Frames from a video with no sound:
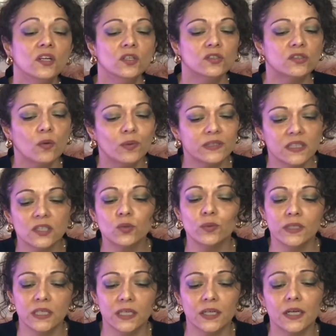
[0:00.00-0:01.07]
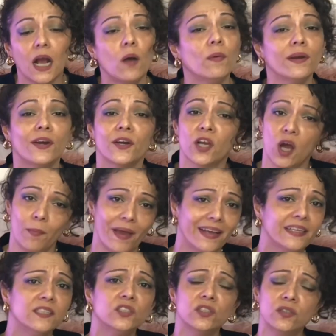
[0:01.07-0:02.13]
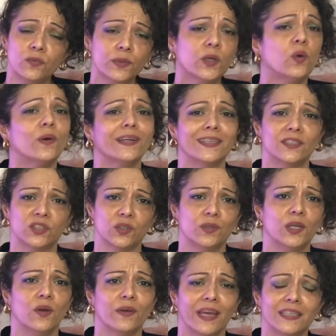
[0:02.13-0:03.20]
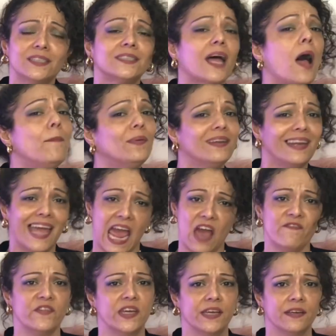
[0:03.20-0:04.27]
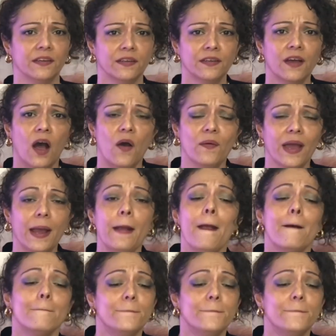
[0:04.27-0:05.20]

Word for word: So with this one here, I want her to go back into the recording studio, okay? Stop laughing, okay?